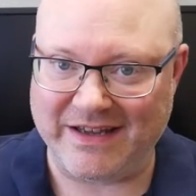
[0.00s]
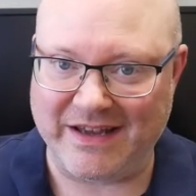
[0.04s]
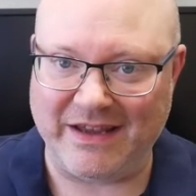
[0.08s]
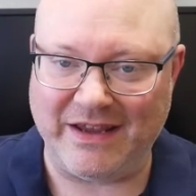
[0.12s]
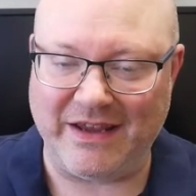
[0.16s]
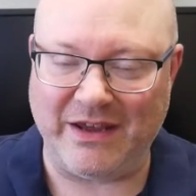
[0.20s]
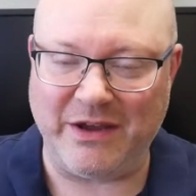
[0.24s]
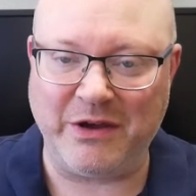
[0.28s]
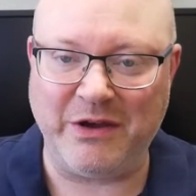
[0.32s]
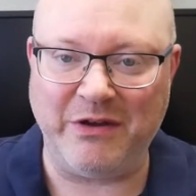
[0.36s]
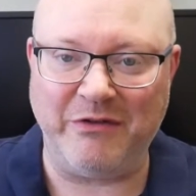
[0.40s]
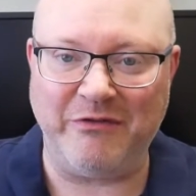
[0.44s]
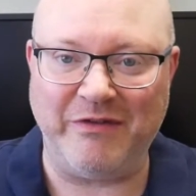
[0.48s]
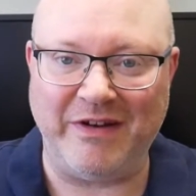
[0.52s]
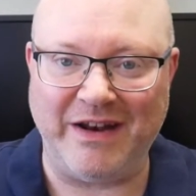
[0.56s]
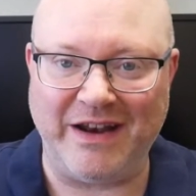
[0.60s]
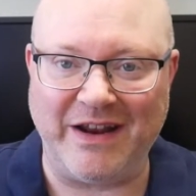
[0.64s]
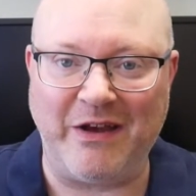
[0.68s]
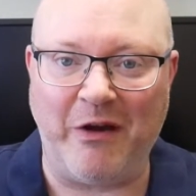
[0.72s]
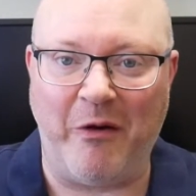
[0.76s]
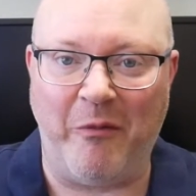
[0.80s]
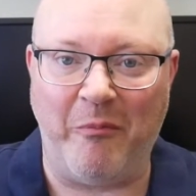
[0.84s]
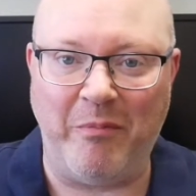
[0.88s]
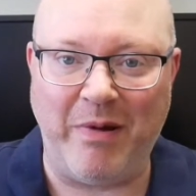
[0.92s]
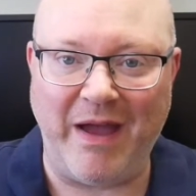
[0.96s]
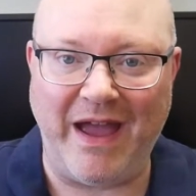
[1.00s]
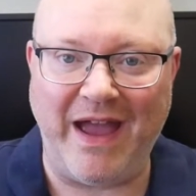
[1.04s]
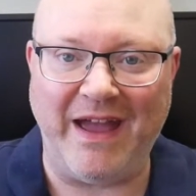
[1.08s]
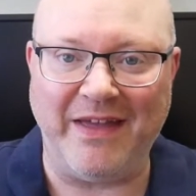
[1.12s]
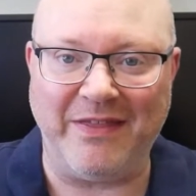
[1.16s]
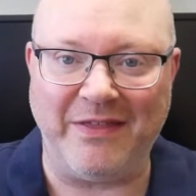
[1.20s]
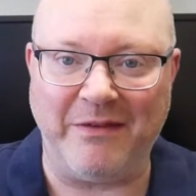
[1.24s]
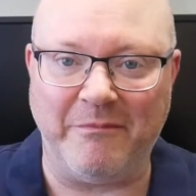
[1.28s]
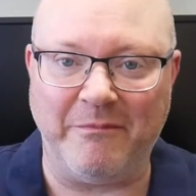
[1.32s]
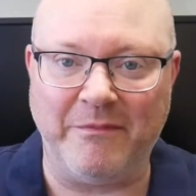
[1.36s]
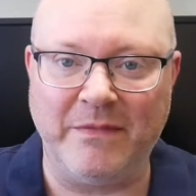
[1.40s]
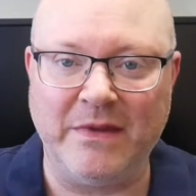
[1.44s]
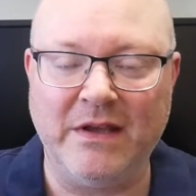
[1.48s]
You couldn't really compare
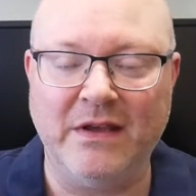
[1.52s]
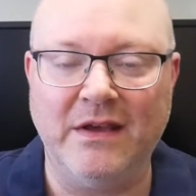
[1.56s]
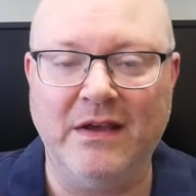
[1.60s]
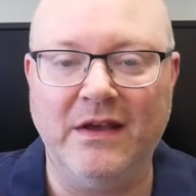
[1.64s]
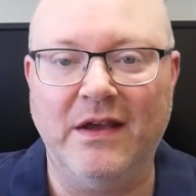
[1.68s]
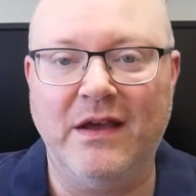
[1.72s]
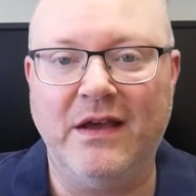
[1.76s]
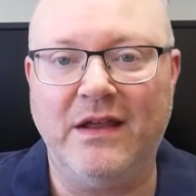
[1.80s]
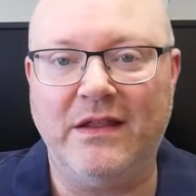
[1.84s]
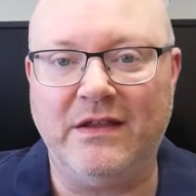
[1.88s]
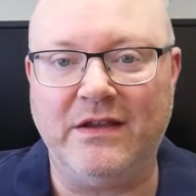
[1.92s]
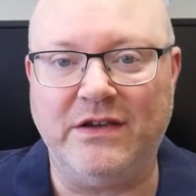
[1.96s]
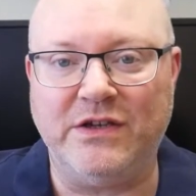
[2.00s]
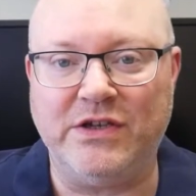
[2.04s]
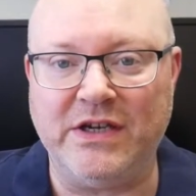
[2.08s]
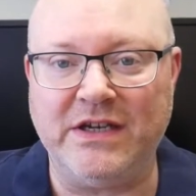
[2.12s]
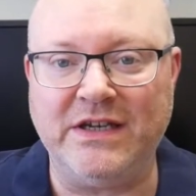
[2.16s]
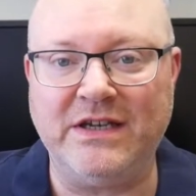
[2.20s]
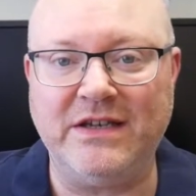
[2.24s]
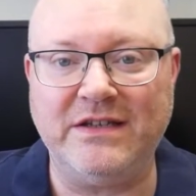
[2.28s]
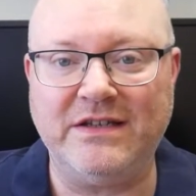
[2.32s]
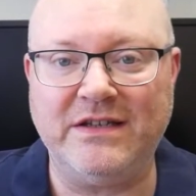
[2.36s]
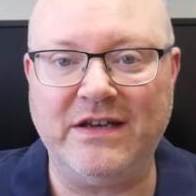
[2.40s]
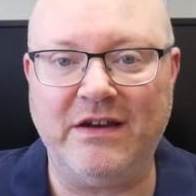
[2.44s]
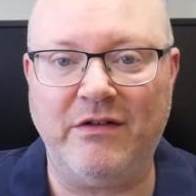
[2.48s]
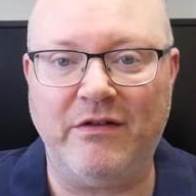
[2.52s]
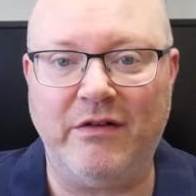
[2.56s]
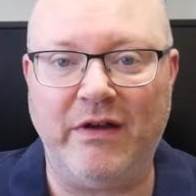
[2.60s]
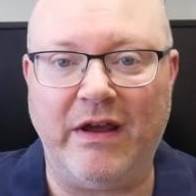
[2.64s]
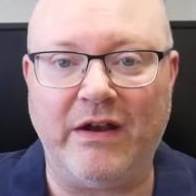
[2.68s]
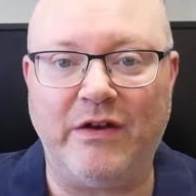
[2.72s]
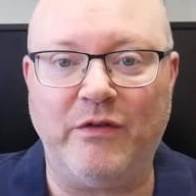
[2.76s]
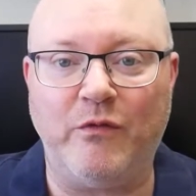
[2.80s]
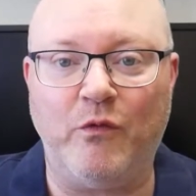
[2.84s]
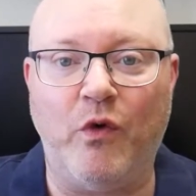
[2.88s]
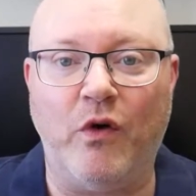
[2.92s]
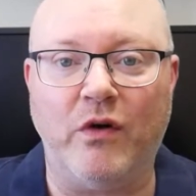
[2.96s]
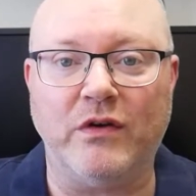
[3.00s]
them. The GT08
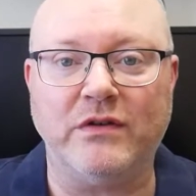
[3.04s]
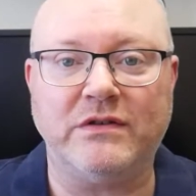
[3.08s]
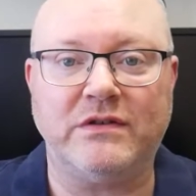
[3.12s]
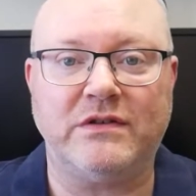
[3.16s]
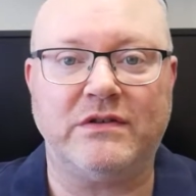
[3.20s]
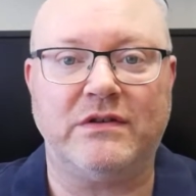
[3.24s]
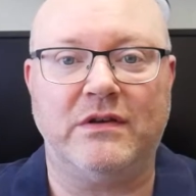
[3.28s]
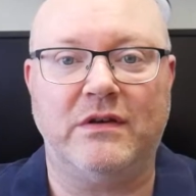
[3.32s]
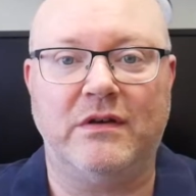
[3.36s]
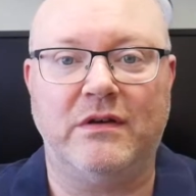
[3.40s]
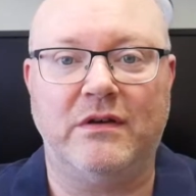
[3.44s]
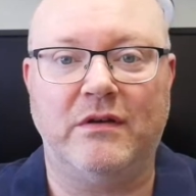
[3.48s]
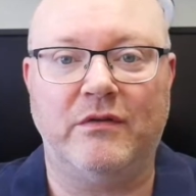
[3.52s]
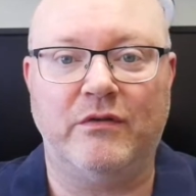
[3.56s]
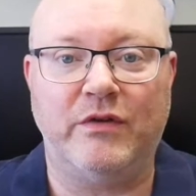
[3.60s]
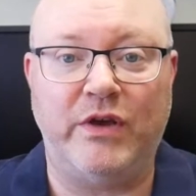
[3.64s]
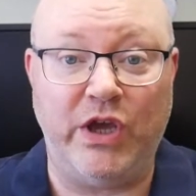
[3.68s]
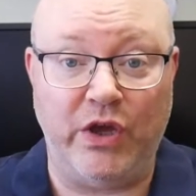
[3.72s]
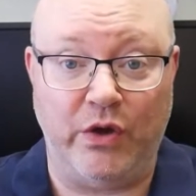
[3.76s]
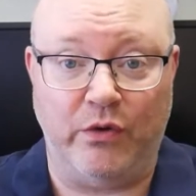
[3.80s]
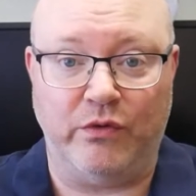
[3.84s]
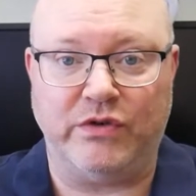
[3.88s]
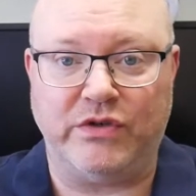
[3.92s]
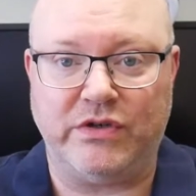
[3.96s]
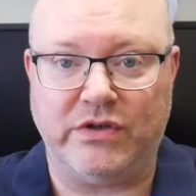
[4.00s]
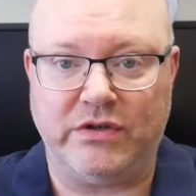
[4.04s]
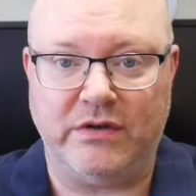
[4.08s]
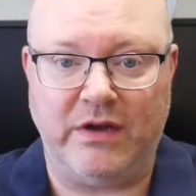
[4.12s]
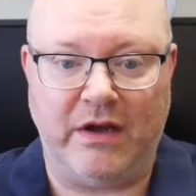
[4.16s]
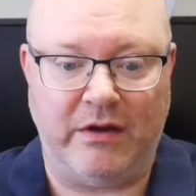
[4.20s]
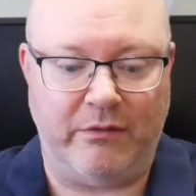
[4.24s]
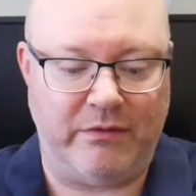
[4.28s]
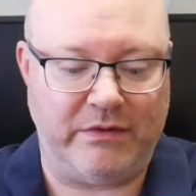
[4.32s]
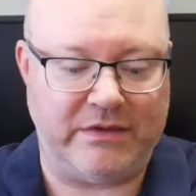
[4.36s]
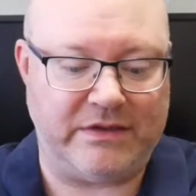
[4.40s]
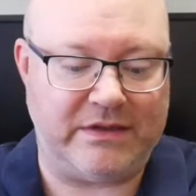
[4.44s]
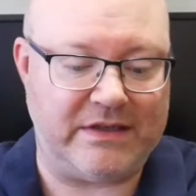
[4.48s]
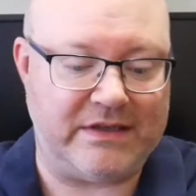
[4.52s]
was huge. It
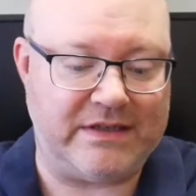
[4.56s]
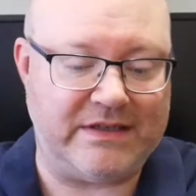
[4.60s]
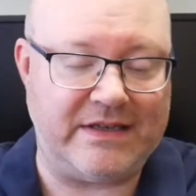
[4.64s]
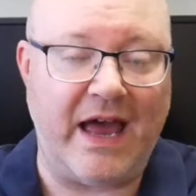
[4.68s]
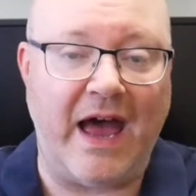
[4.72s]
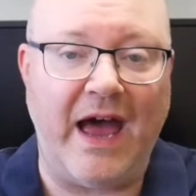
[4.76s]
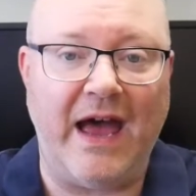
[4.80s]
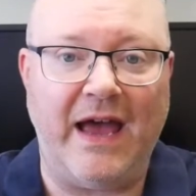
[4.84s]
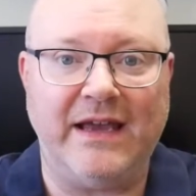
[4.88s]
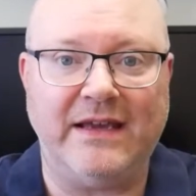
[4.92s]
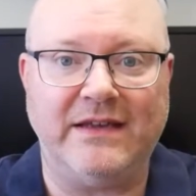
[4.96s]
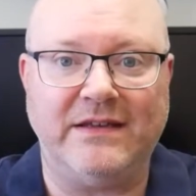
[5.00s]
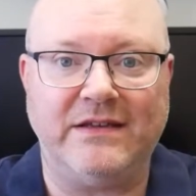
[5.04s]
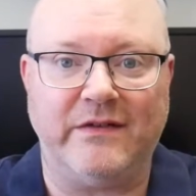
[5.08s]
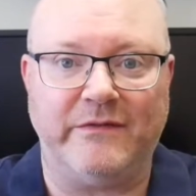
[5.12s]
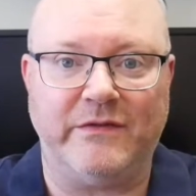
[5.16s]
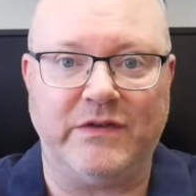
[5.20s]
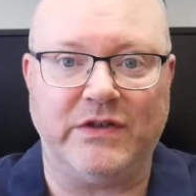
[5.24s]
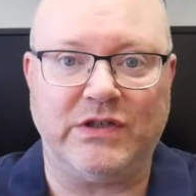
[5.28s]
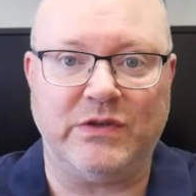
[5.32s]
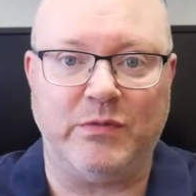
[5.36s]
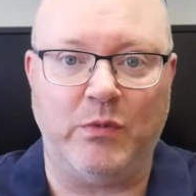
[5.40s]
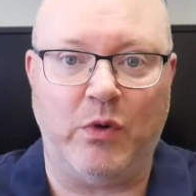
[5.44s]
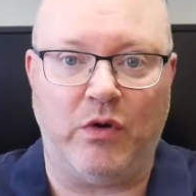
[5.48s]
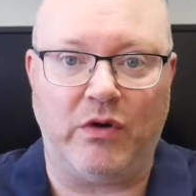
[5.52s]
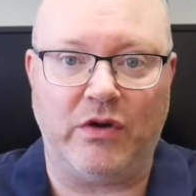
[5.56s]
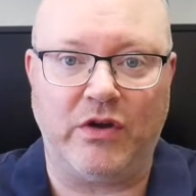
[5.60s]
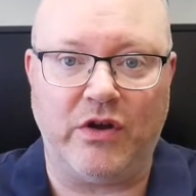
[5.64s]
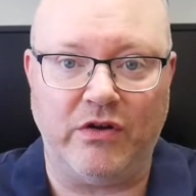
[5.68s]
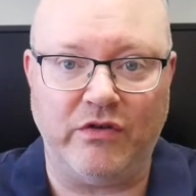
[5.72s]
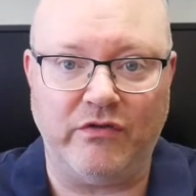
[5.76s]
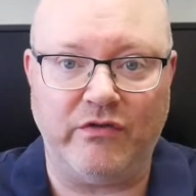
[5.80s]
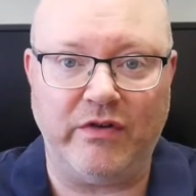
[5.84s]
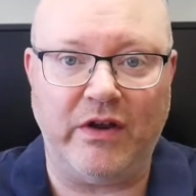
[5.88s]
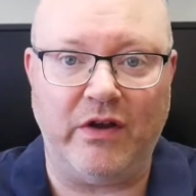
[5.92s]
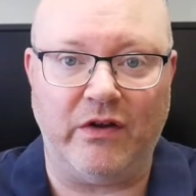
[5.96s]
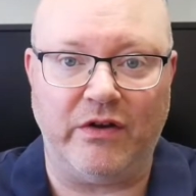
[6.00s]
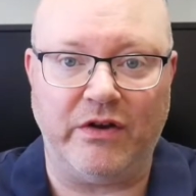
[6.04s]
was the size of a small
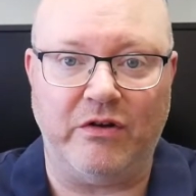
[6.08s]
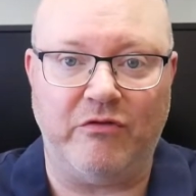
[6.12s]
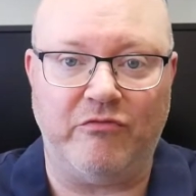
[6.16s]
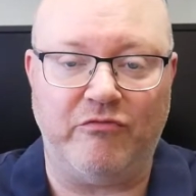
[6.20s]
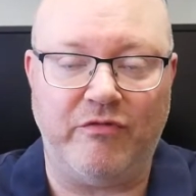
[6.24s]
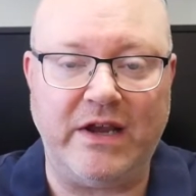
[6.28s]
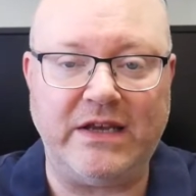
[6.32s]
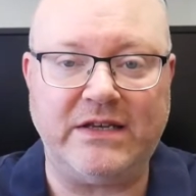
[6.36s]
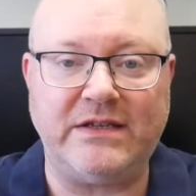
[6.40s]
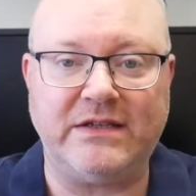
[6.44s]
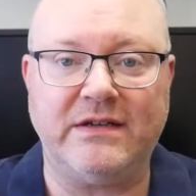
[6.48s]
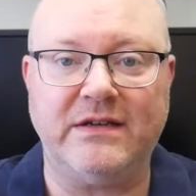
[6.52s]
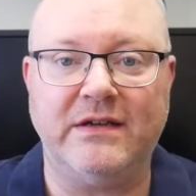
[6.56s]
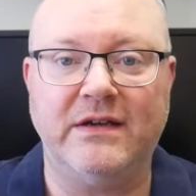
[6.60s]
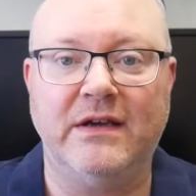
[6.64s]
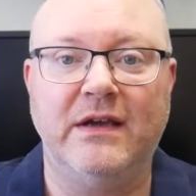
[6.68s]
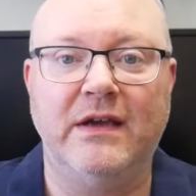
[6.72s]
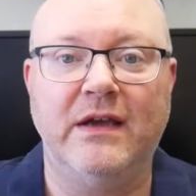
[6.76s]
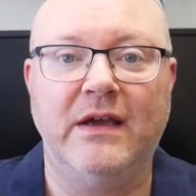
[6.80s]
country on your wrist.